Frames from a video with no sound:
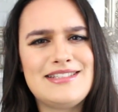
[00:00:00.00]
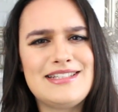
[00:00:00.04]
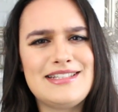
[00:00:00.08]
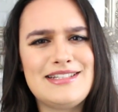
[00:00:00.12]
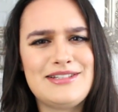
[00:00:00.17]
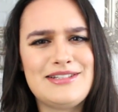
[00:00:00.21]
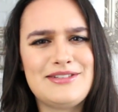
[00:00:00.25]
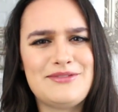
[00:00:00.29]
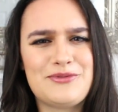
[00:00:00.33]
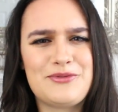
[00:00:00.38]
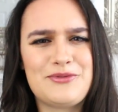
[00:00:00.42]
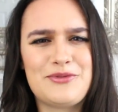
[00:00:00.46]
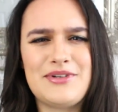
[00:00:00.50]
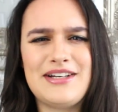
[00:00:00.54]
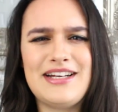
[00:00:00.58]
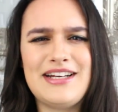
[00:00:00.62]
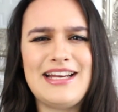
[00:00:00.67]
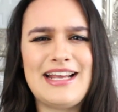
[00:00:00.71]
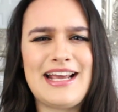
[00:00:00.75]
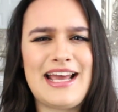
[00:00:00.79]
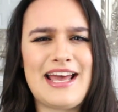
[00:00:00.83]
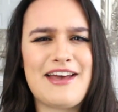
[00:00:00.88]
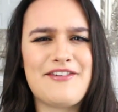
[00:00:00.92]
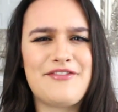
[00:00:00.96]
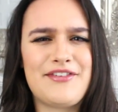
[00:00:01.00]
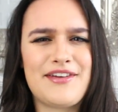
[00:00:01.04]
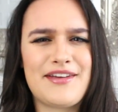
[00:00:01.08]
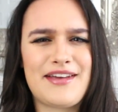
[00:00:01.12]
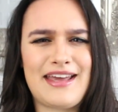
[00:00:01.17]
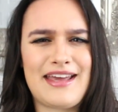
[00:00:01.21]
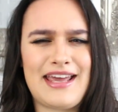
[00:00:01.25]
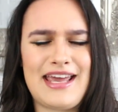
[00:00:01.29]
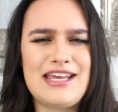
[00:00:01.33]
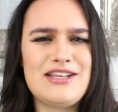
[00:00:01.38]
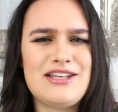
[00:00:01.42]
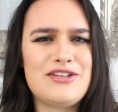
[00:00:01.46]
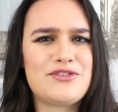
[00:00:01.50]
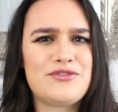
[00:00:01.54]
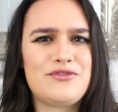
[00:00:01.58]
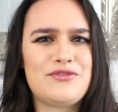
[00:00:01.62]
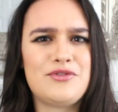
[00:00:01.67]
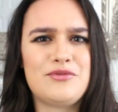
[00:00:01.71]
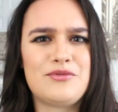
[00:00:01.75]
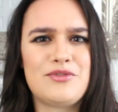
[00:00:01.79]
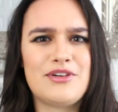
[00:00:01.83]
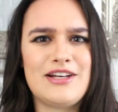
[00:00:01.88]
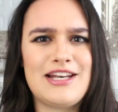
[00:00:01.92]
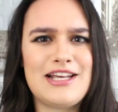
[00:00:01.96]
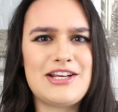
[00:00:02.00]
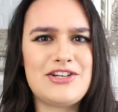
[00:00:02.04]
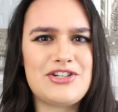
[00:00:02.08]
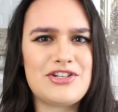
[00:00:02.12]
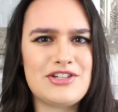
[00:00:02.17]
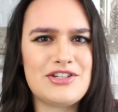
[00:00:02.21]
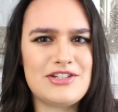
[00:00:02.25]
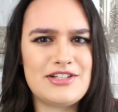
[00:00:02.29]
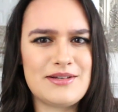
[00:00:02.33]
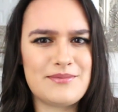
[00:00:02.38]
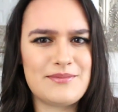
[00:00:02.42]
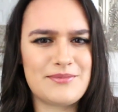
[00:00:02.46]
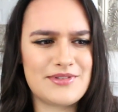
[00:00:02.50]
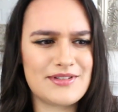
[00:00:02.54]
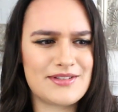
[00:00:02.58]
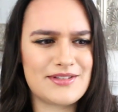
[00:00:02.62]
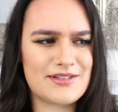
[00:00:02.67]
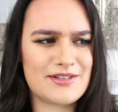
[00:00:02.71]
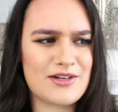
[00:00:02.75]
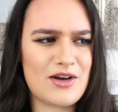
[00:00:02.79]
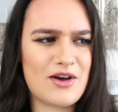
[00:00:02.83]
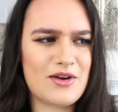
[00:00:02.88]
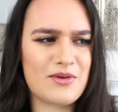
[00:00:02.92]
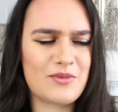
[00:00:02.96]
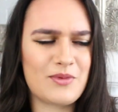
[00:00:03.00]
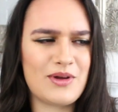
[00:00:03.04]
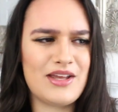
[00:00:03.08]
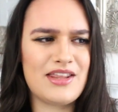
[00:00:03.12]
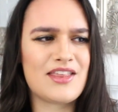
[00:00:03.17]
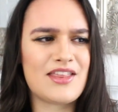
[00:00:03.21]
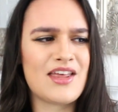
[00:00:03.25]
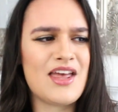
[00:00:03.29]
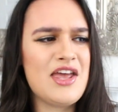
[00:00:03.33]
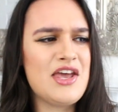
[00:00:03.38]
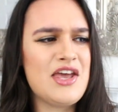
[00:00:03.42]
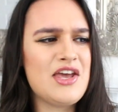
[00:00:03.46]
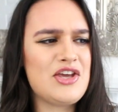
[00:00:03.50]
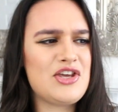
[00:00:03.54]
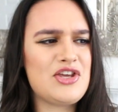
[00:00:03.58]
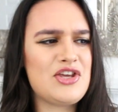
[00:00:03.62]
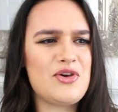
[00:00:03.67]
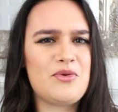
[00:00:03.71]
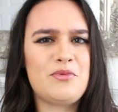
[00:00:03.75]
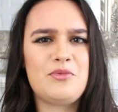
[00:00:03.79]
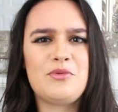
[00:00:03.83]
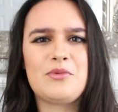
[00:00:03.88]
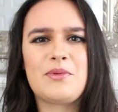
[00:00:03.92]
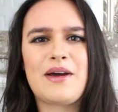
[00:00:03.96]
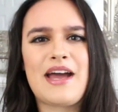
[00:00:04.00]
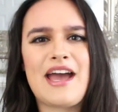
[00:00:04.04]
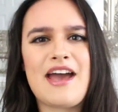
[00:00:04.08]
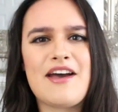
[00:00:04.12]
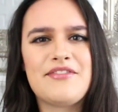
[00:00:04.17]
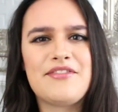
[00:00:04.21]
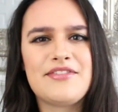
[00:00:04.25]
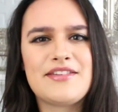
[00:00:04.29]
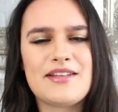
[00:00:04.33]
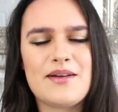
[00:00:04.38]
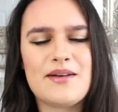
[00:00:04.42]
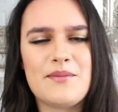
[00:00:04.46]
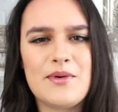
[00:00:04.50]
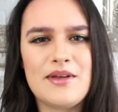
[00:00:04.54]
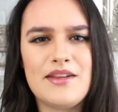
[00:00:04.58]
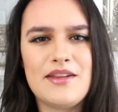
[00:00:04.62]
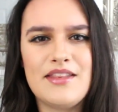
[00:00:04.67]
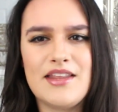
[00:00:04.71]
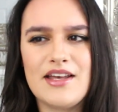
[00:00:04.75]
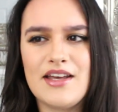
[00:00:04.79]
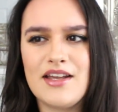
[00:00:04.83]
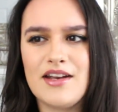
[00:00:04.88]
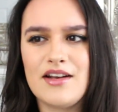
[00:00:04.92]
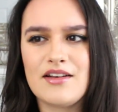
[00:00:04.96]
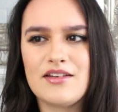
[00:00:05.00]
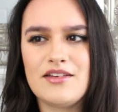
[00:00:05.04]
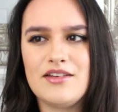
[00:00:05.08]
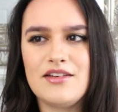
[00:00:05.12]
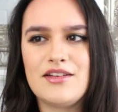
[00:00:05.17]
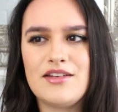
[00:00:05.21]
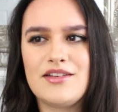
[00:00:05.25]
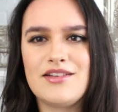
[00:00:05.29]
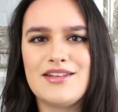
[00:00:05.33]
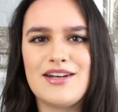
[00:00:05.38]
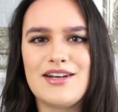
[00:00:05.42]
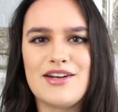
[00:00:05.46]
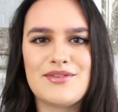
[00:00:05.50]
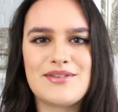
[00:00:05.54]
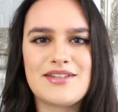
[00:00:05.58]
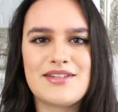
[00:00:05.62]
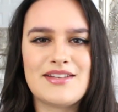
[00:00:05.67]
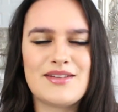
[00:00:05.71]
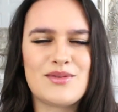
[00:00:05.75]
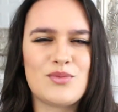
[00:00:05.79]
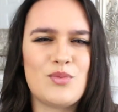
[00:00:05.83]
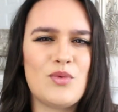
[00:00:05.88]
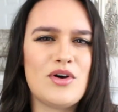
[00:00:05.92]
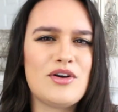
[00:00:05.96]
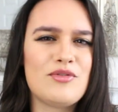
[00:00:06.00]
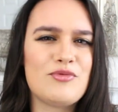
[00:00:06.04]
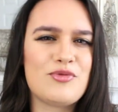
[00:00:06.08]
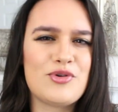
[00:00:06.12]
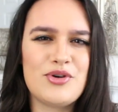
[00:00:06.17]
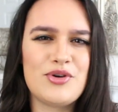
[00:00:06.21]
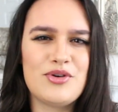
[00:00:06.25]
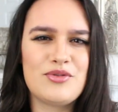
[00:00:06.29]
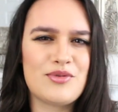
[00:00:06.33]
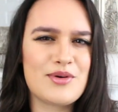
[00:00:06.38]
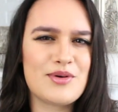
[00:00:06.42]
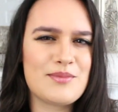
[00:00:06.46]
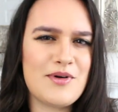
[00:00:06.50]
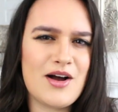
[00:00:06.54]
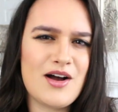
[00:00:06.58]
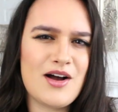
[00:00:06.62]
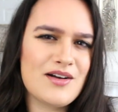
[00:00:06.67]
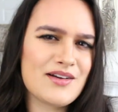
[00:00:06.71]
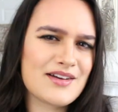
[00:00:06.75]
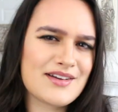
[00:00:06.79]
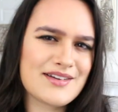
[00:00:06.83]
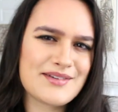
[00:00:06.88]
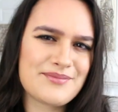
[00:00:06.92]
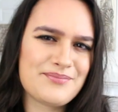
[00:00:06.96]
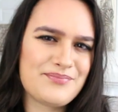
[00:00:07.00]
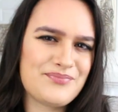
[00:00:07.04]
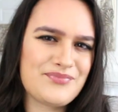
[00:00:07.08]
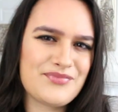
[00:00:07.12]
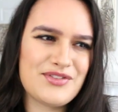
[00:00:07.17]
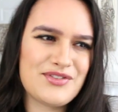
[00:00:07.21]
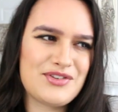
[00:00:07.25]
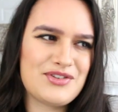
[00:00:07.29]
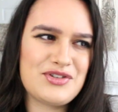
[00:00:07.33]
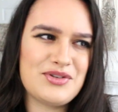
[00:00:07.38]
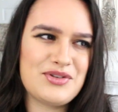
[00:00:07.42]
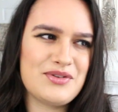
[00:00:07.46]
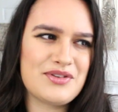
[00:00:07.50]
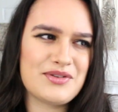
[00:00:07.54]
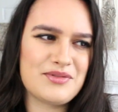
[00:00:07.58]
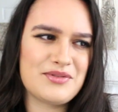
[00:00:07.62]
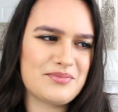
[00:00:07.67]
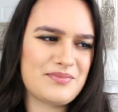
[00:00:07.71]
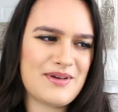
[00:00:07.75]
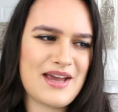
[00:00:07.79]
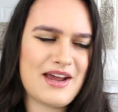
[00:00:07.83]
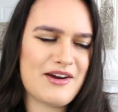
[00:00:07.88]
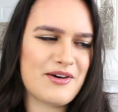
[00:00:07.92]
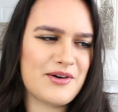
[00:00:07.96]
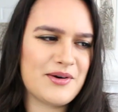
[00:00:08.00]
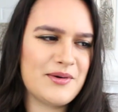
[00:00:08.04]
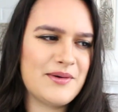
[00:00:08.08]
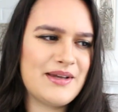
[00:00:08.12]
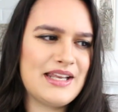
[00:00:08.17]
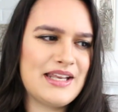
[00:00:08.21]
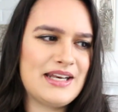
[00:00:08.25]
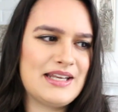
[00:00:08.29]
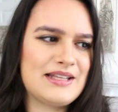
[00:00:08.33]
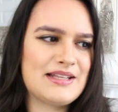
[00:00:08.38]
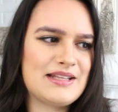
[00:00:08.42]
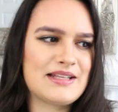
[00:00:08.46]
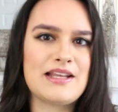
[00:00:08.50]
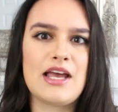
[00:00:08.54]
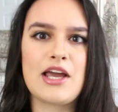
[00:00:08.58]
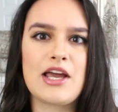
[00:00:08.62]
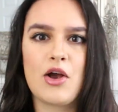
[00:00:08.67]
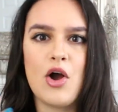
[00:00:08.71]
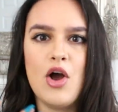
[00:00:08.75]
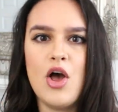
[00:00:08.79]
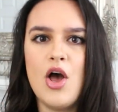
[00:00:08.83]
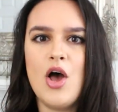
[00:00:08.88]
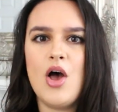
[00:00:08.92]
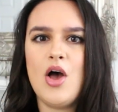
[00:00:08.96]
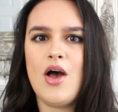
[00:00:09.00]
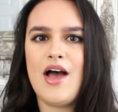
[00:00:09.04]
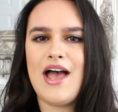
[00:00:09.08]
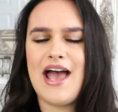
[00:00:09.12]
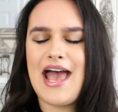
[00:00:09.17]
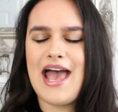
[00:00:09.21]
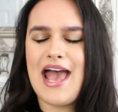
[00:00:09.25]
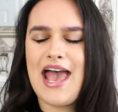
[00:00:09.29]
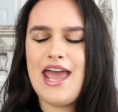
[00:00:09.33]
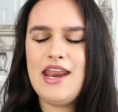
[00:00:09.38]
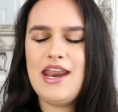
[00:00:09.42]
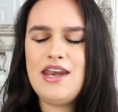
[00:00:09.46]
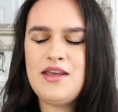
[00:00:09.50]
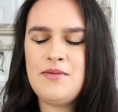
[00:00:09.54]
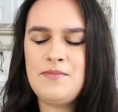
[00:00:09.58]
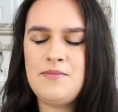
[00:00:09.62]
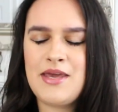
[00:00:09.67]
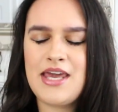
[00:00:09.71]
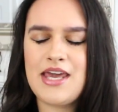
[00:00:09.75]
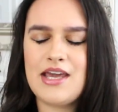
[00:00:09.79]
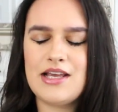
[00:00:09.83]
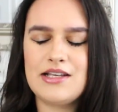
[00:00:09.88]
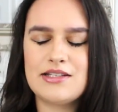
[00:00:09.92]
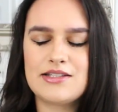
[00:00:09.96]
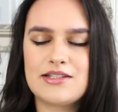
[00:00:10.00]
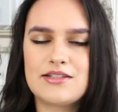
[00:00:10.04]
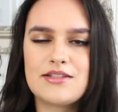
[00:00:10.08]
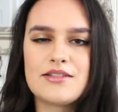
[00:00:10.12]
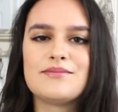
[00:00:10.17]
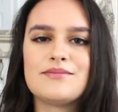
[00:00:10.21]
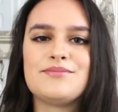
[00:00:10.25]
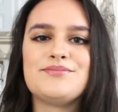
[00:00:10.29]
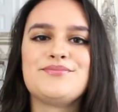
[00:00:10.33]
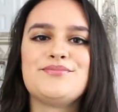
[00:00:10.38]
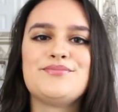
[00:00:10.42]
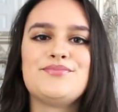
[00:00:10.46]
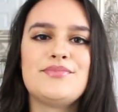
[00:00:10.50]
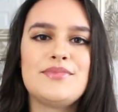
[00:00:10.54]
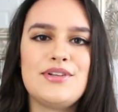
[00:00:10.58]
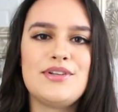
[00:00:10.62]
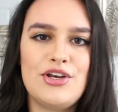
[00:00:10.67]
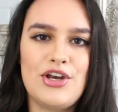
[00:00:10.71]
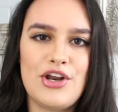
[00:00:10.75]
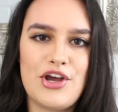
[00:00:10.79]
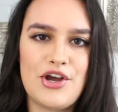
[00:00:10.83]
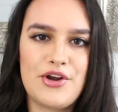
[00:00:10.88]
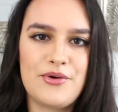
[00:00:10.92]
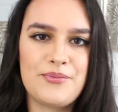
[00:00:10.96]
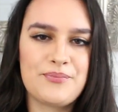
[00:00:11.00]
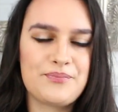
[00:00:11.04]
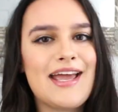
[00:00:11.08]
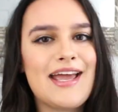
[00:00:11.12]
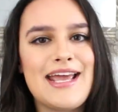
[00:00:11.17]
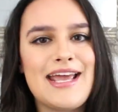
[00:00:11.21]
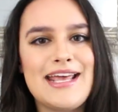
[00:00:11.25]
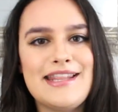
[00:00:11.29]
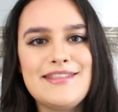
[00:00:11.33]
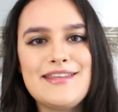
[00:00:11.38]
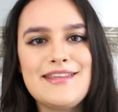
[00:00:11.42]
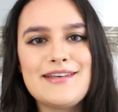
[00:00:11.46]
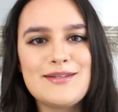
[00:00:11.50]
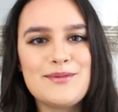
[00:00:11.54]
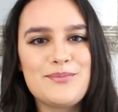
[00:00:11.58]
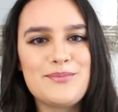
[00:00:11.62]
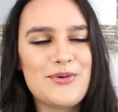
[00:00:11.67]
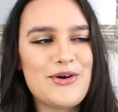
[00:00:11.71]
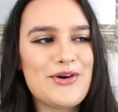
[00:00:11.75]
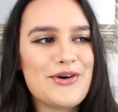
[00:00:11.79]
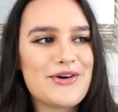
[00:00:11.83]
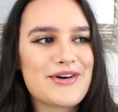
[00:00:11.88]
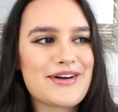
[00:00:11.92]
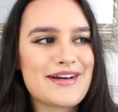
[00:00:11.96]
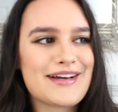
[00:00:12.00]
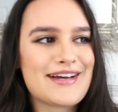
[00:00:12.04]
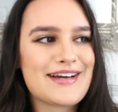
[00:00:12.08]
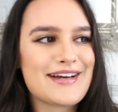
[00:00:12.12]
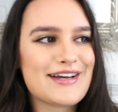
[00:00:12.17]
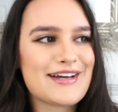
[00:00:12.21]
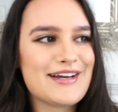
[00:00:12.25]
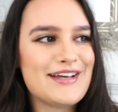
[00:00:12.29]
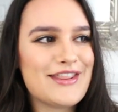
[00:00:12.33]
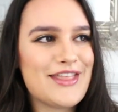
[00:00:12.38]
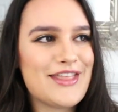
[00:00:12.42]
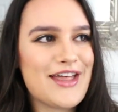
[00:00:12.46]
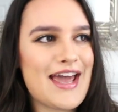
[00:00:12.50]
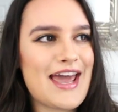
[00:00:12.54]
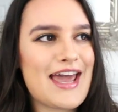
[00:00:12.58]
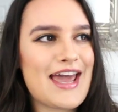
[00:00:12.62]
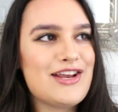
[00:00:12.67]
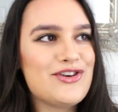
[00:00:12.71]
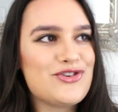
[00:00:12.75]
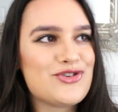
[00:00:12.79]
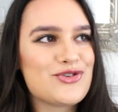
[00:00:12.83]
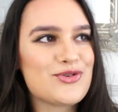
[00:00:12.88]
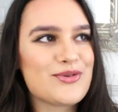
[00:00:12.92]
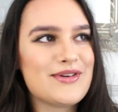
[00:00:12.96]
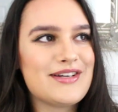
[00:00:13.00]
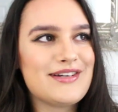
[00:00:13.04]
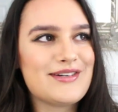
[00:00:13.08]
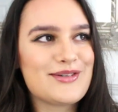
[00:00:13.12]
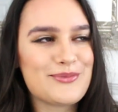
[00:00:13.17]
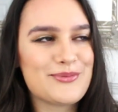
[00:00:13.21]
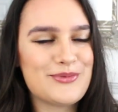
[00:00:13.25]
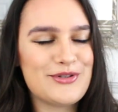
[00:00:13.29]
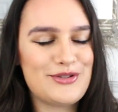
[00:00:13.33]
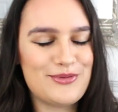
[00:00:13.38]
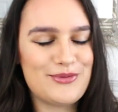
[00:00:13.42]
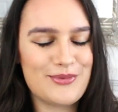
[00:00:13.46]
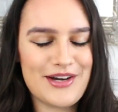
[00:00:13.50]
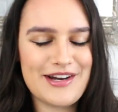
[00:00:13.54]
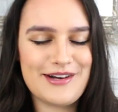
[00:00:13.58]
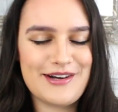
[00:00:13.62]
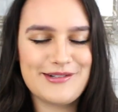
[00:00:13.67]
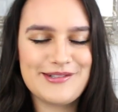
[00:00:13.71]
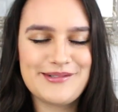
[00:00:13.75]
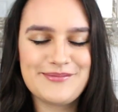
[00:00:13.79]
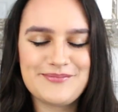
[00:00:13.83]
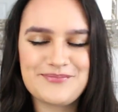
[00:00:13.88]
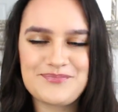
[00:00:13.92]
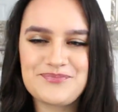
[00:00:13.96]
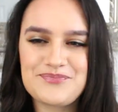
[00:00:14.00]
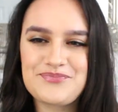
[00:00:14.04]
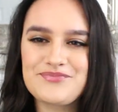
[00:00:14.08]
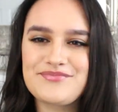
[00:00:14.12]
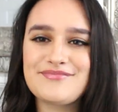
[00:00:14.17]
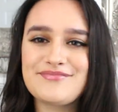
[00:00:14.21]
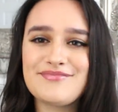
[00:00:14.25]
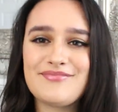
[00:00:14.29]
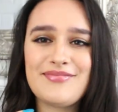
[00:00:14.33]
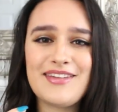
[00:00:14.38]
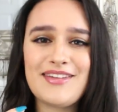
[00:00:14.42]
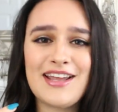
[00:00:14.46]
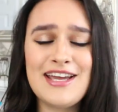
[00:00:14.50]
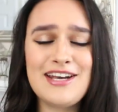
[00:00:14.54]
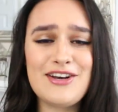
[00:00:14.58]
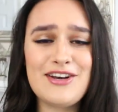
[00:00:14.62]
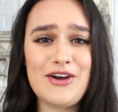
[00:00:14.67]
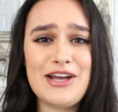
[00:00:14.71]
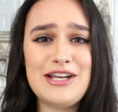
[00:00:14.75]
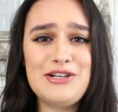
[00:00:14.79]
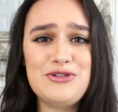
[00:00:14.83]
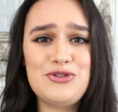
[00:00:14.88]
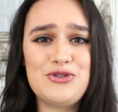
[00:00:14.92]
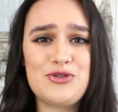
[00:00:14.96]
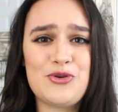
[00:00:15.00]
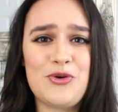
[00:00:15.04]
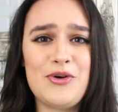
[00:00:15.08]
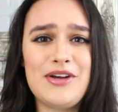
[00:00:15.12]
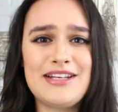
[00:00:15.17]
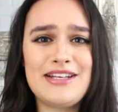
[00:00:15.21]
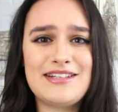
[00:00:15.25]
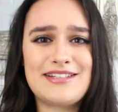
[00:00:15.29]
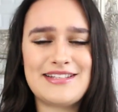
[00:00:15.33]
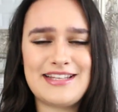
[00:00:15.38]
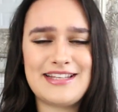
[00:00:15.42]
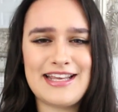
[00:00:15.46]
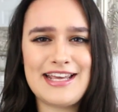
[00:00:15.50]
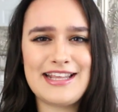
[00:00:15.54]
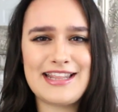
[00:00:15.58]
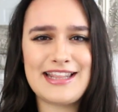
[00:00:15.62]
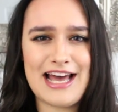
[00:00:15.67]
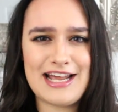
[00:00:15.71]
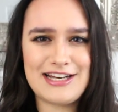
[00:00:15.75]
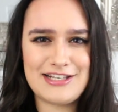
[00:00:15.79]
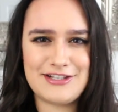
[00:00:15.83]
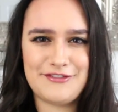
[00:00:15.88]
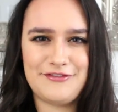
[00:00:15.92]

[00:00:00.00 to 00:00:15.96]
didn't really have a hateful relationship to start with. You have someone that, you know, says one rude remark to the heroine, it's like, oh, enemies. No. In this book, the hatred was real. And I enjoyed seeing that